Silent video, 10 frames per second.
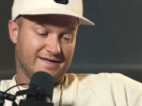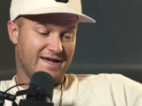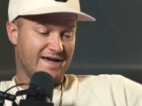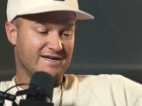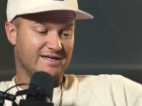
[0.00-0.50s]

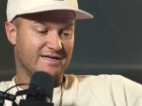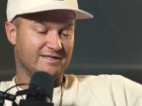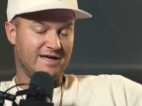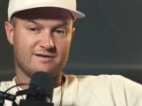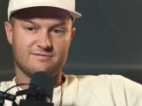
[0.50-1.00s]
And
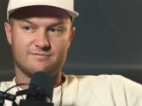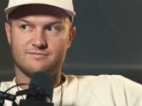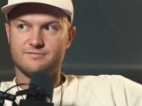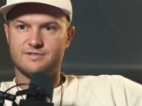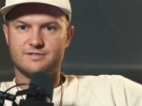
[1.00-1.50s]
yeah,
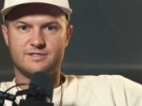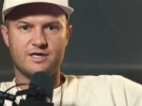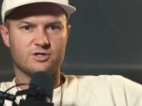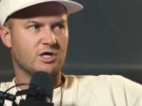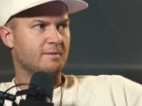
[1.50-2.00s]

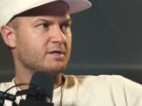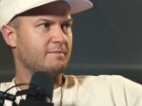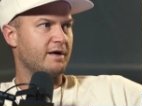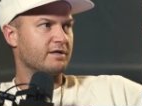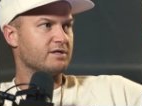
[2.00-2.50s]
teardrops on
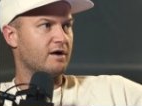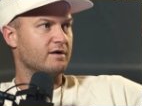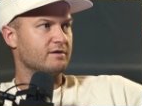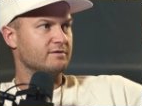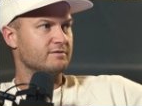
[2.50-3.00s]
my
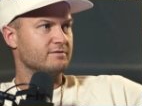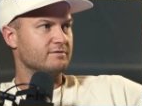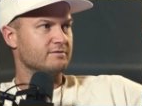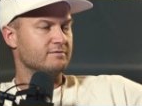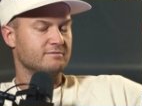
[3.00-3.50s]
guitar.
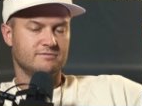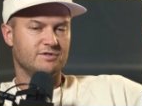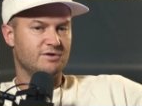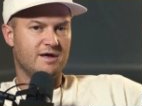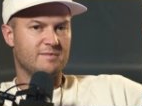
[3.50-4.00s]

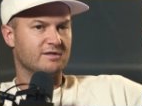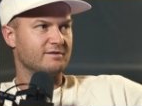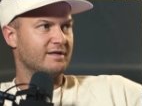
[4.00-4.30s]
You name it.